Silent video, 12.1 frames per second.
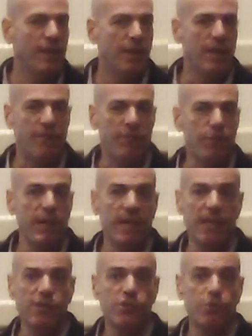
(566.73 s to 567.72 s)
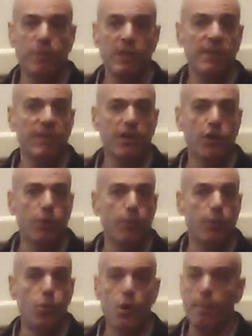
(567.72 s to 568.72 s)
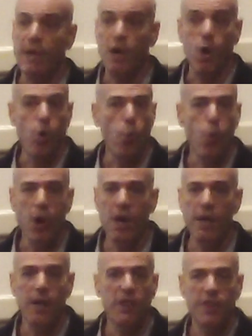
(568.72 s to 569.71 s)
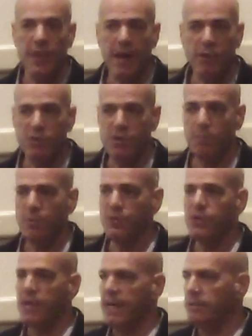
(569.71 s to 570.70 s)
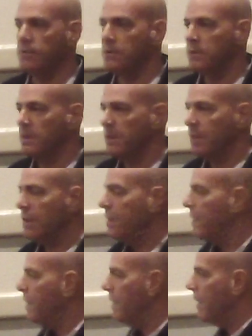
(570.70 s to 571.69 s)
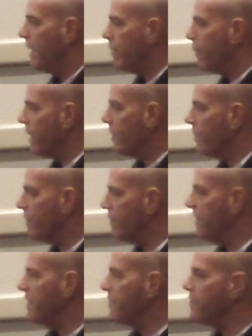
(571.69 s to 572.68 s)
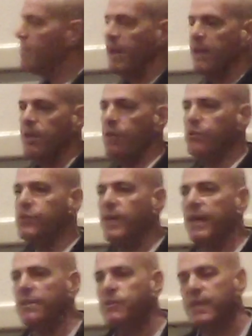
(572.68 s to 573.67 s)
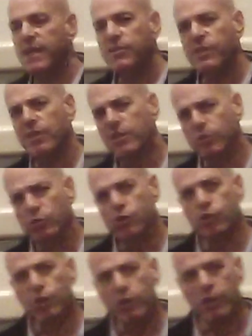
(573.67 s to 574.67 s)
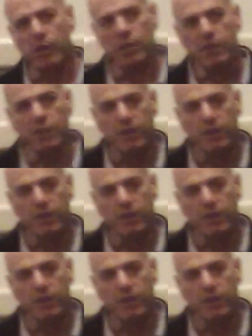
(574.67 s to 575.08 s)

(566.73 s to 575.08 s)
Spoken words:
Now for me, I used to believe in global warming 1,000%. And when I heard this, it made no sense. And I said, are you sure?